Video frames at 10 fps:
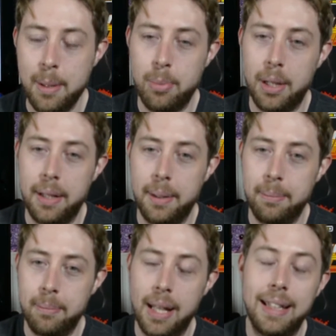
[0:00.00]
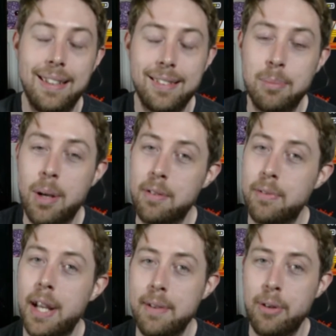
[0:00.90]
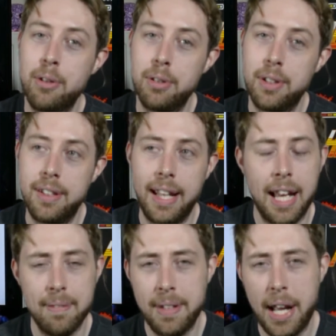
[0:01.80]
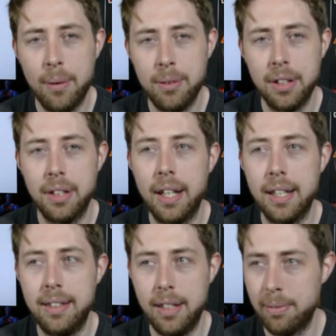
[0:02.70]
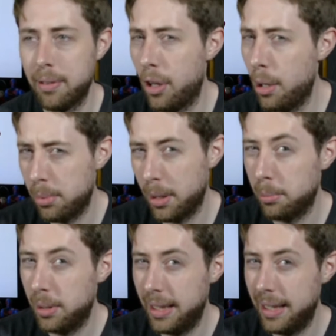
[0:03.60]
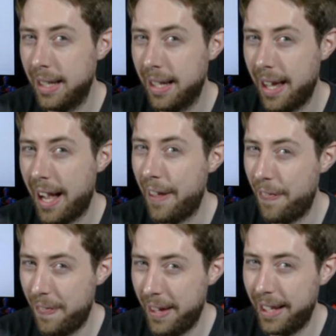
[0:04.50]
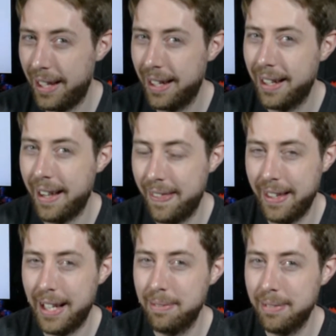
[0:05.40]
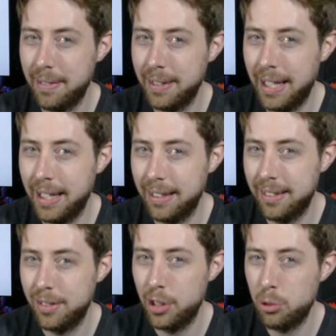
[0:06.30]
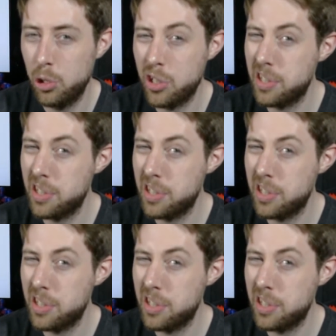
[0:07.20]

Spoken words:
But at least in Marvel 500, they have now done a different Hobgoblin. I think I found that on Series